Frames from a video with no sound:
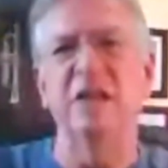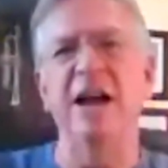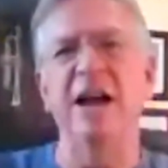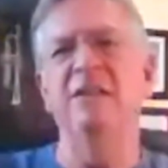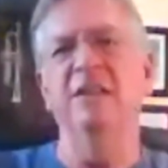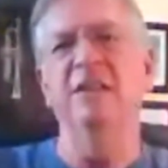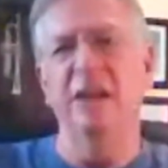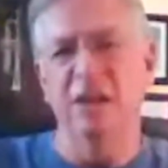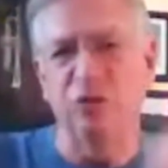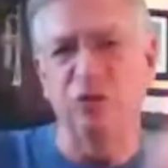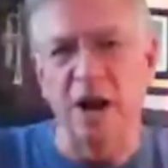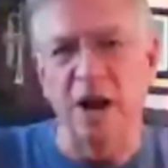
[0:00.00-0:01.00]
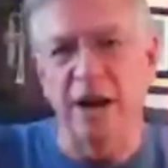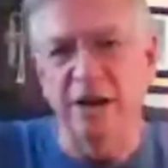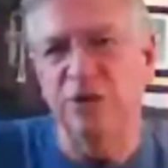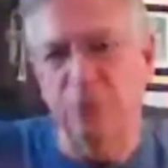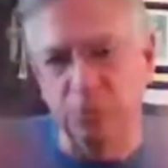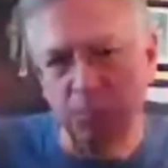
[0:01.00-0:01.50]
It's not
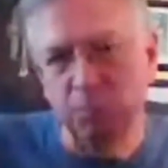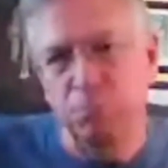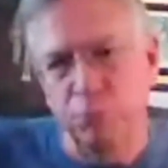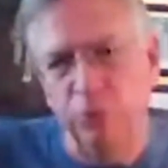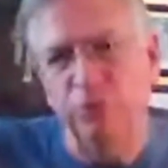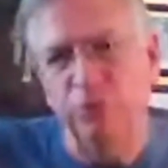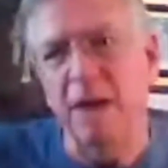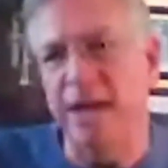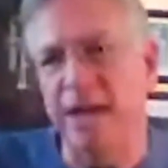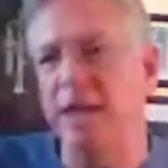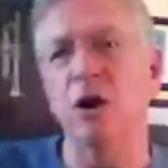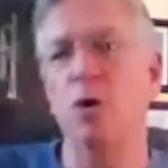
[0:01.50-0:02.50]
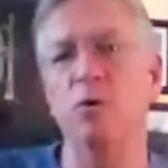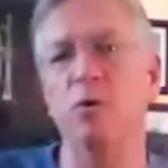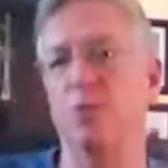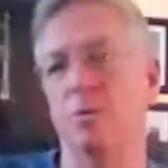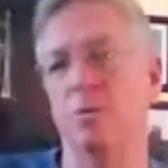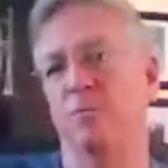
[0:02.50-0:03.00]
trying to boost my
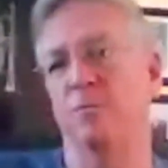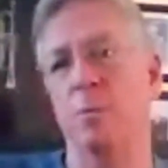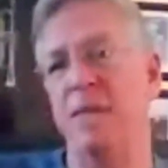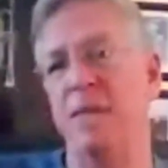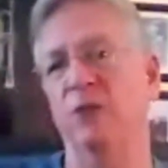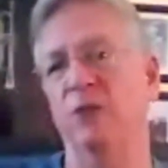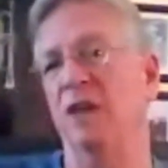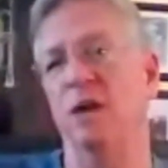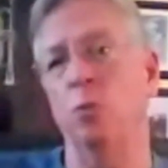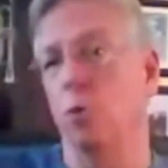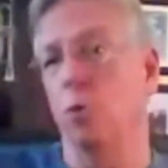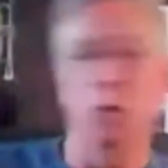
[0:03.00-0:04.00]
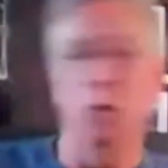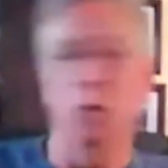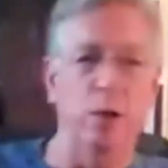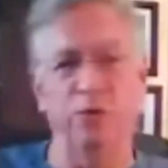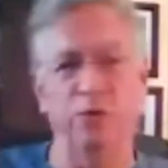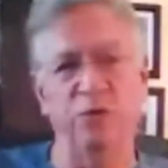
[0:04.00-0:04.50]
ego from the outside
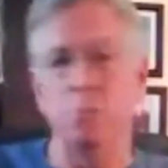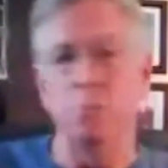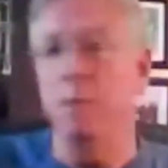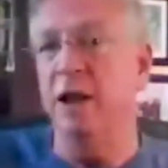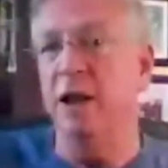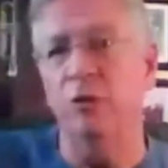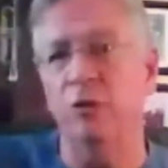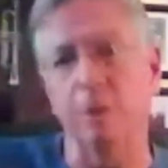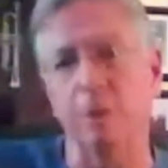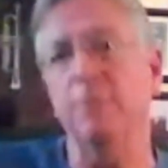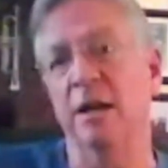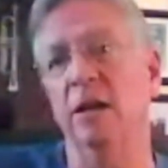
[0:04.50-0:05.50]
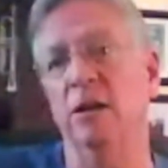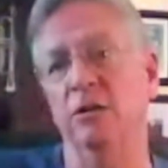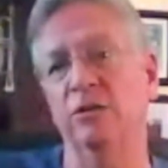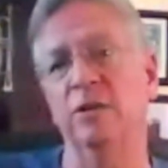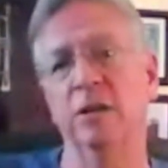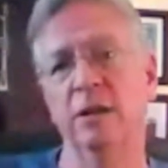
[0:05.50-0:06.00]
world, whether it's through money or
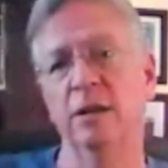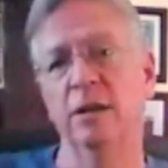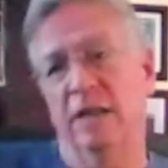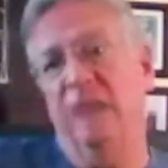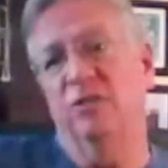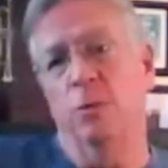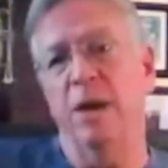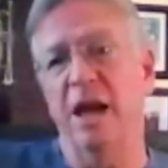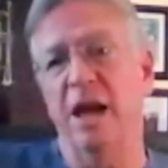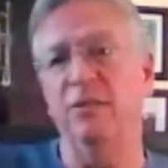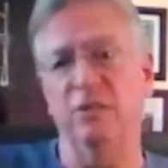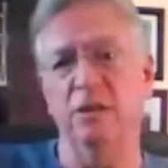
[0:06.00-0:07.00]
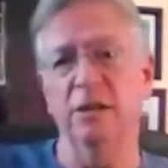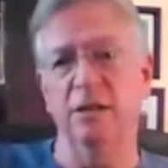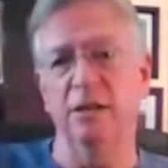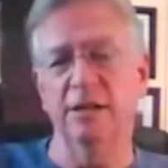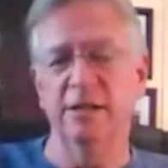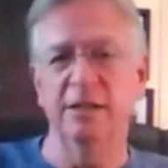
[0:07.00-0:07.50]
something else. That's the way I
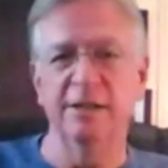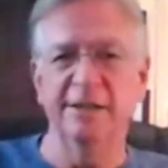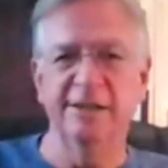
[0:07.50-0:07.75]
see it.